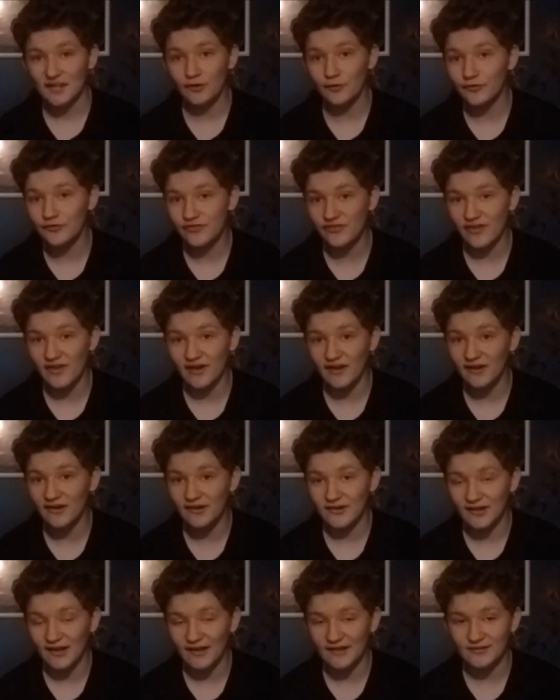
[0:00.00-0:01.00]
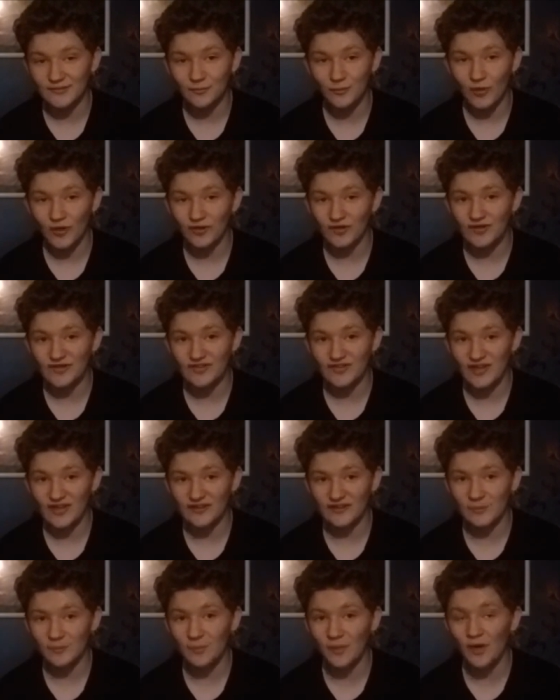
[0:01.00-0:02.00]
goes there, and while he's on the
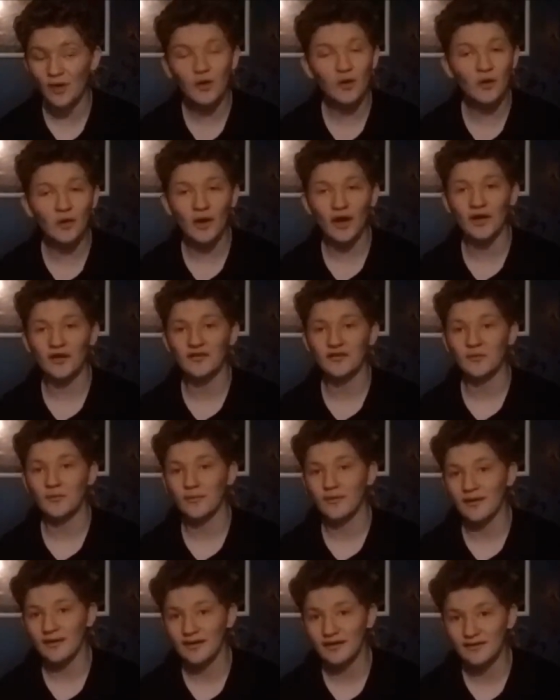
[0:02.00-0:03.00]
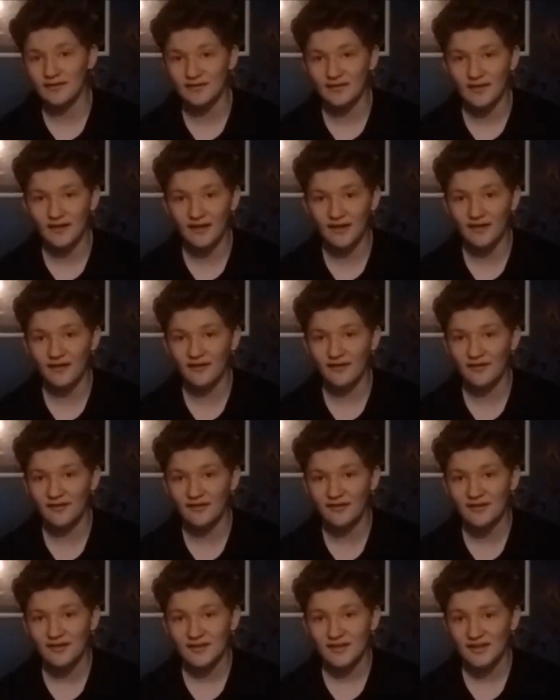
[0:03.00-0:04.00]
boat, on the way there,
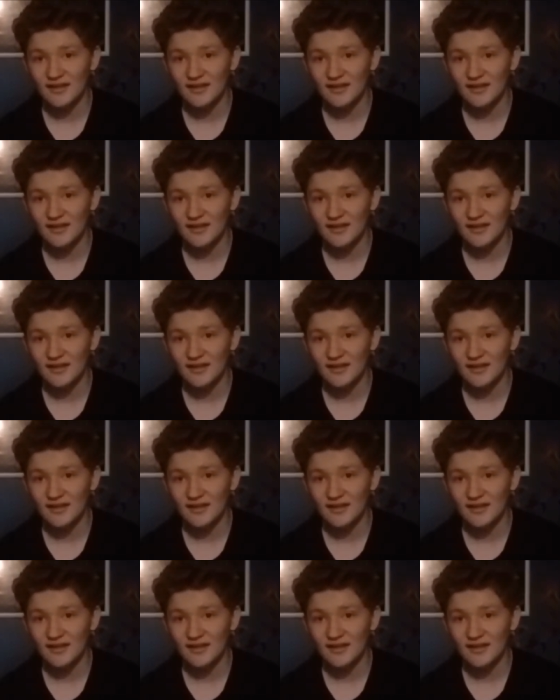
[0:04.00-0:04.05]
